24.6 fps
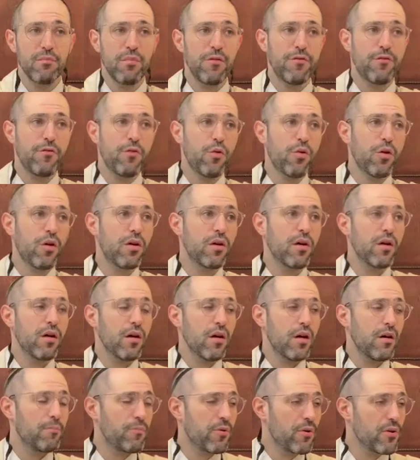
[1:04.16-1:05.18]
before
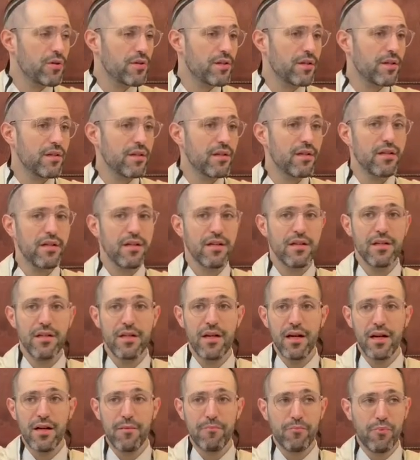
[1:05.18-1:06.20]
a person
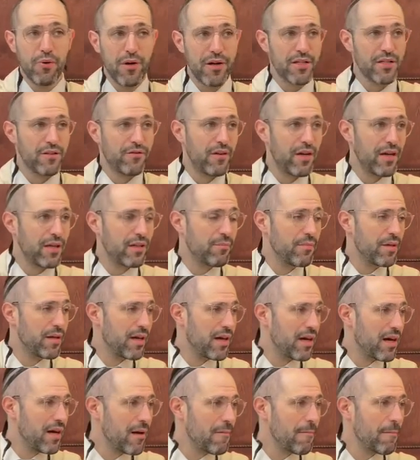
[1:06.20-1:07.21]
uh, prays tefillat
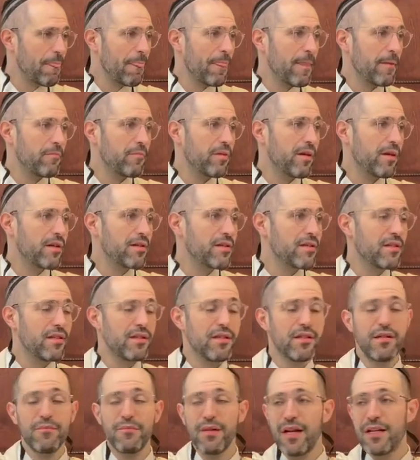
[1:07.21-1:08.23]
mincha because
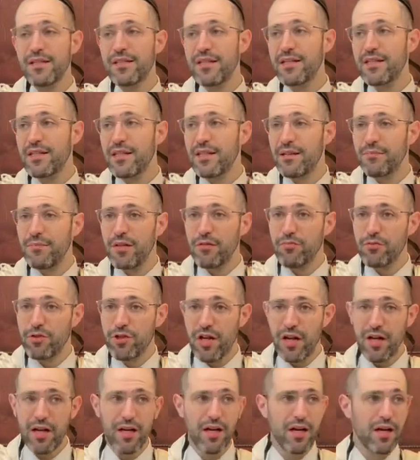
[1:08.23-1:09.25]
the Gemara says adam
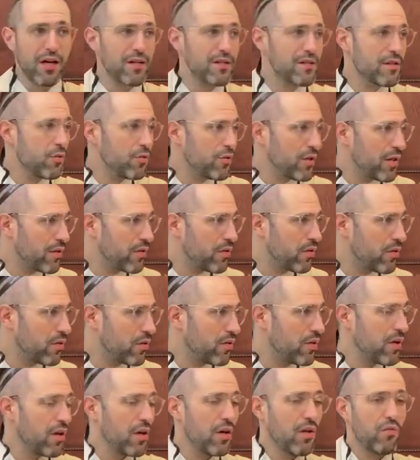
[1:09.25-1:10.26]
nimshach achar seudato.
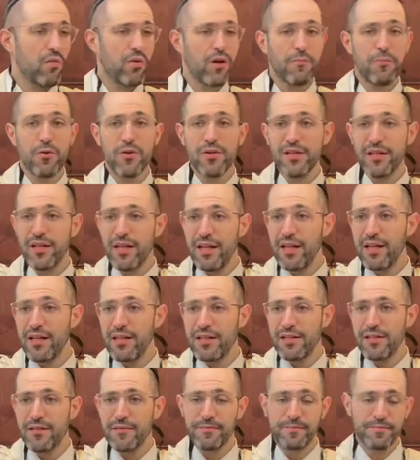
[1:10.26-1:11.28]
When a person
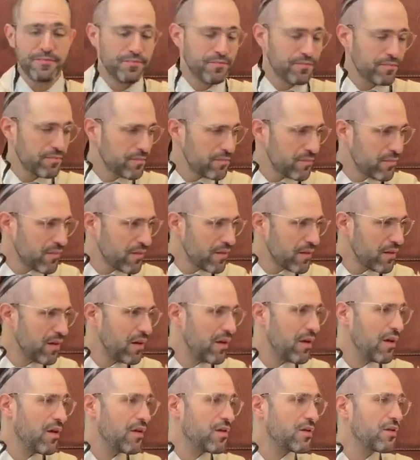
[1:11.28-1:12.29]
eats,
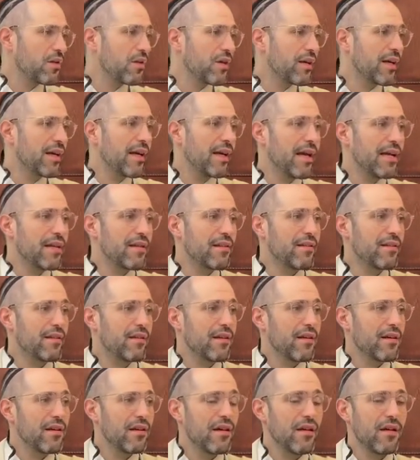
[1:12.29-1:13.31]
so he can get
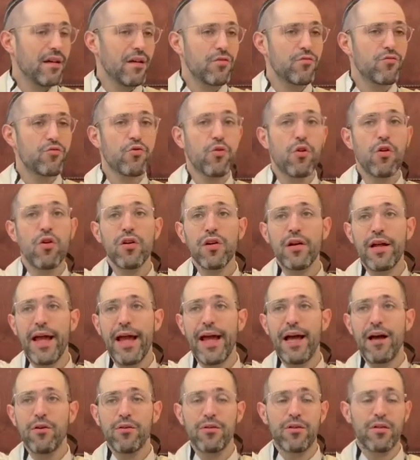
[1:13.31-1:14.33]
uh, drawn
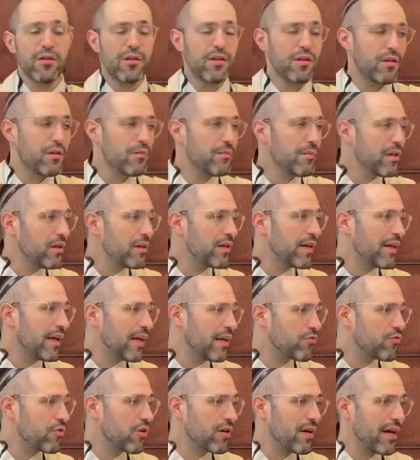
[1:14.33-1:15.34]
out, the, the meal can
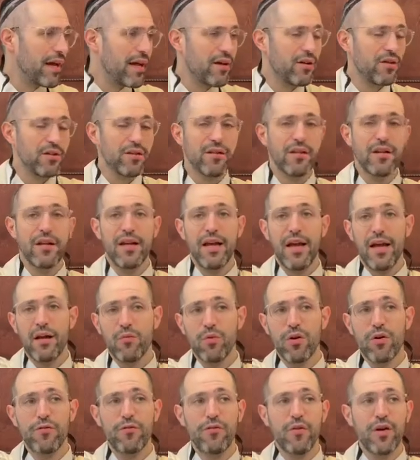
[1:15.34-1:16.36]
get drawn out, and
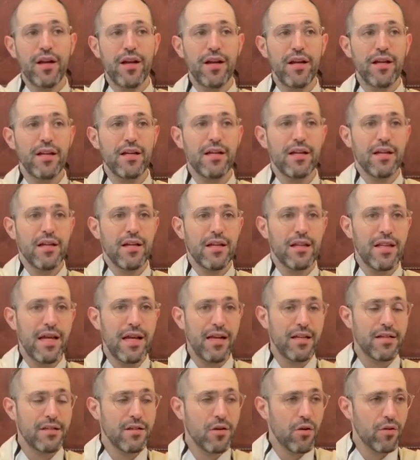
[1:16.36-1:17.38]
we're afraid
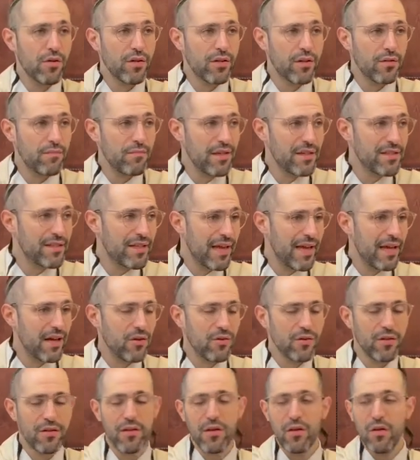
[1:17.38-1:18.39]
that he's going to miss
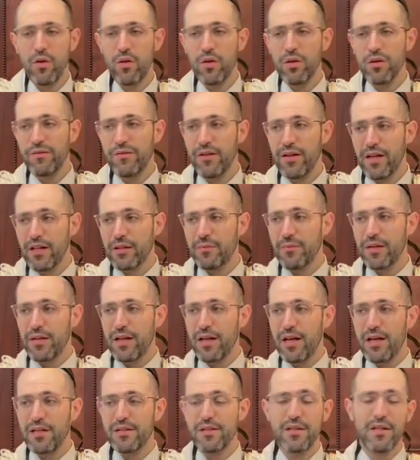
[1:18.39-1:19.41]
out on tefillat
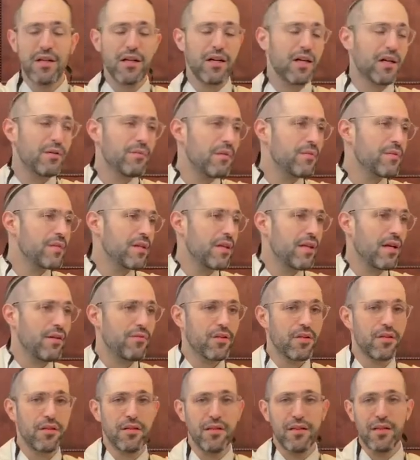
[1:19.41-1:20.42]
mincha. So the Chachamim said you
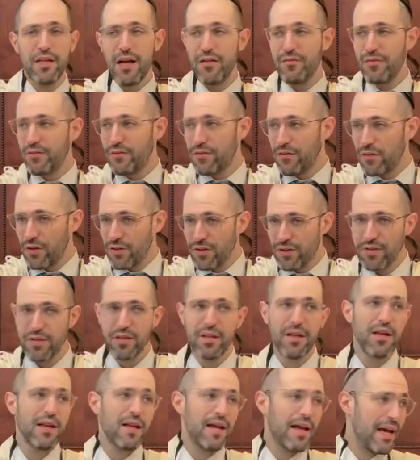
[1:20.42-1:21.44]
have to daven first
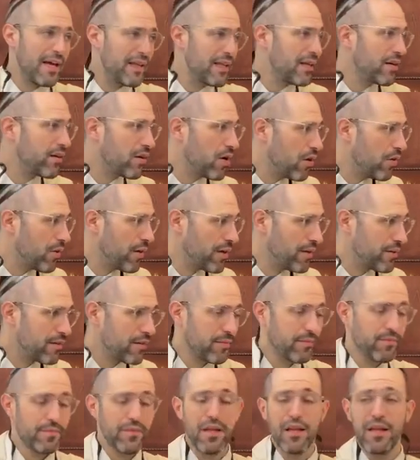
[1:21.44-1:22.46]
and then go eat.
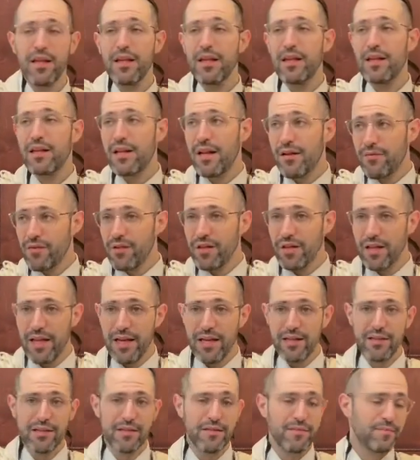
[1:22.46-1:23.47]

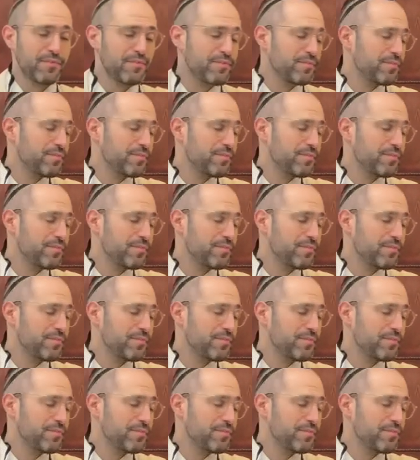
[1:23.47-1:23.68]
Nevertheless,